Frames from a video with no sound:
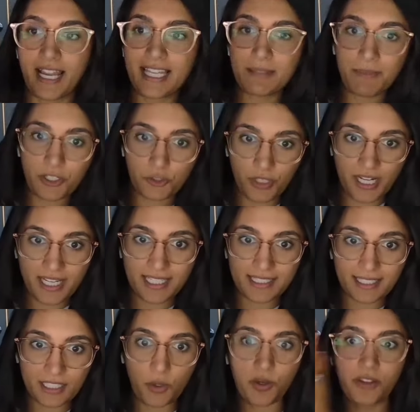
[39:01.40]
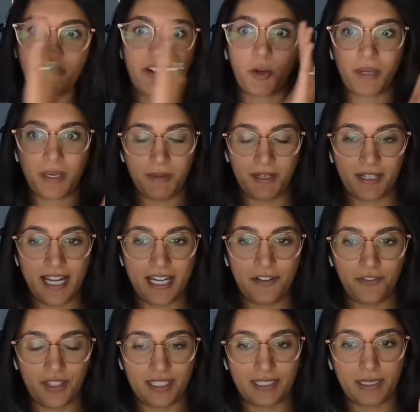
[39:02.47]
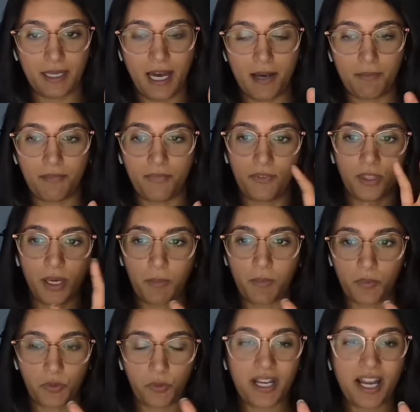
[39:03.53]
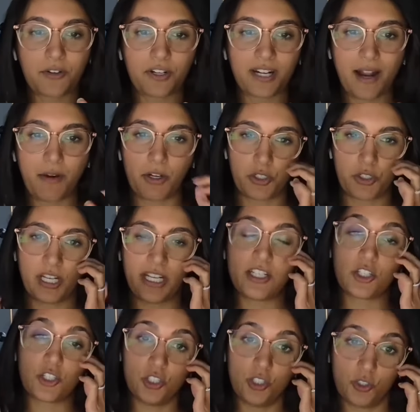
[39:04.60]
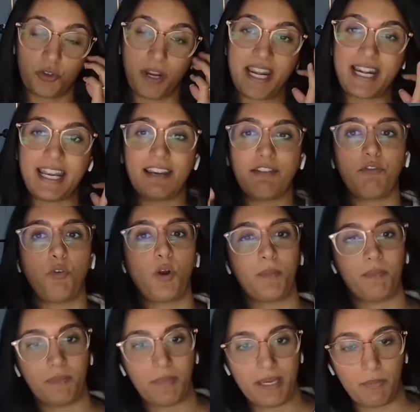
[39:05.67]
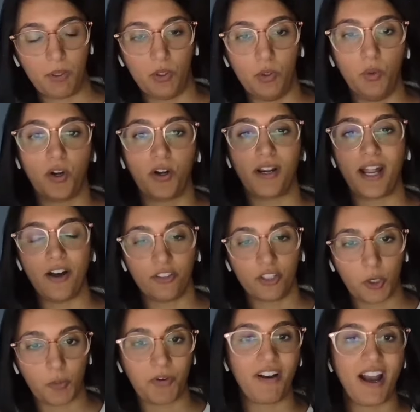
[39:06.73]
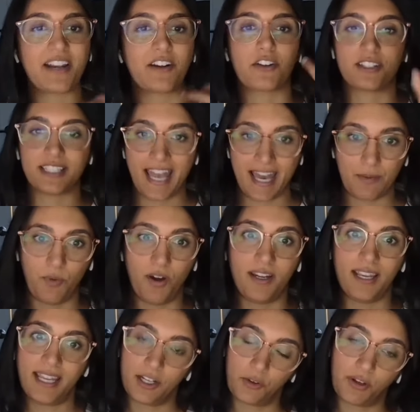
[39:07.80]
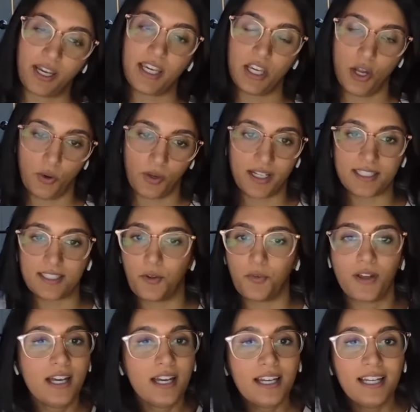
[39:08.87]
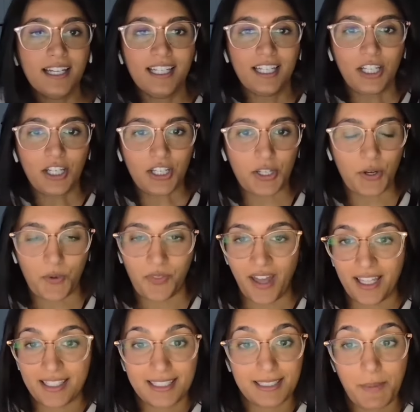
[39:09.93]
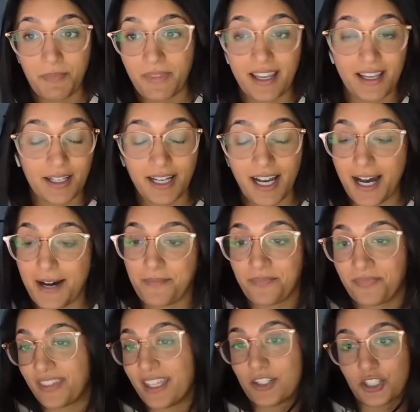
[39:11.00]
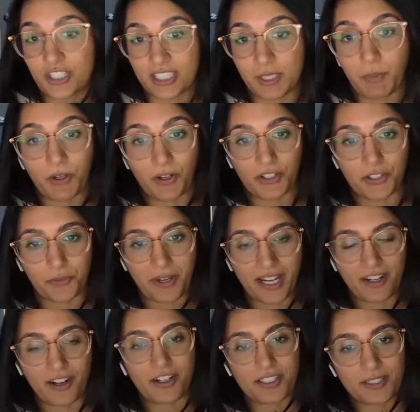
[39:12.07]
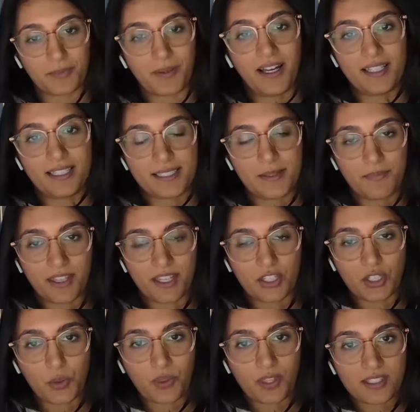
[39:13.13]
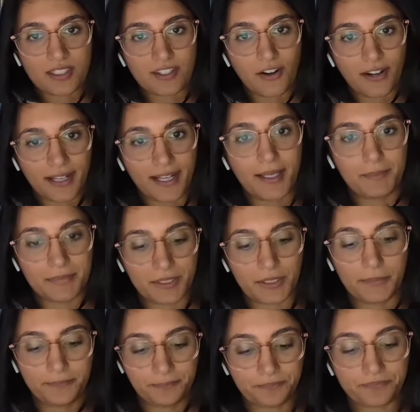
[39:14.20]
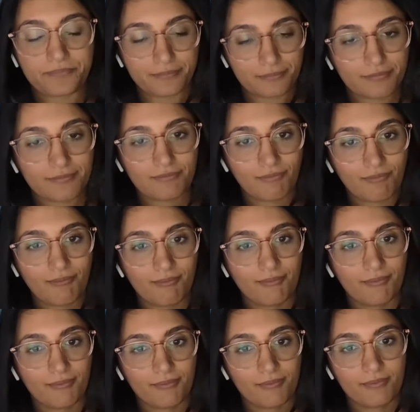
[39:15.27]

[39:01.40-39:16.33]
as much training as the yoga therapy, but kind of this a 300-hour additional training for people who are healthcare providers and want to integrate yoga. So, that's something that just to put on your radar as well, something new that's starting up. So